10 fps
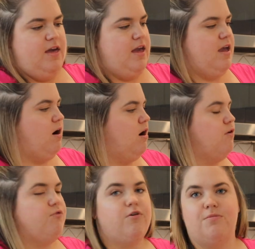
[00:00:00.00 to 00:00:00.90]
They
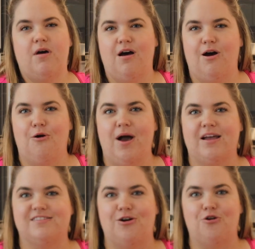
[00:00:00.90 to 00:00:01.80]
are from the
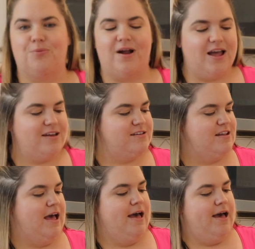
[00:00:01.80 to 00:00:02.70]
OXO brand,
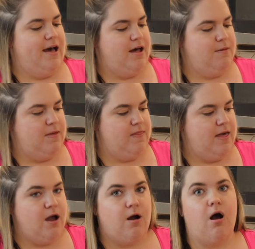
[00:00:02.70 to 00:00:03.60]
and
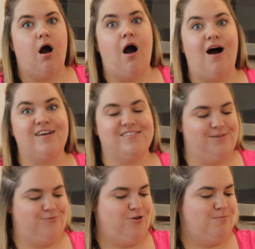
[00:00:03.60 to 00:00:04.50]
they are
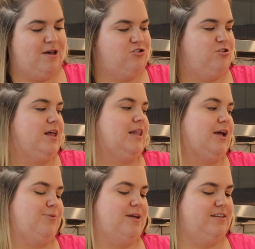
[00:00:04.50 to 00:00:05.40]
awesome for measuring
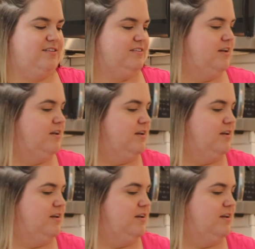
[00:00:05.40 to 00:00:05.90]
liquids.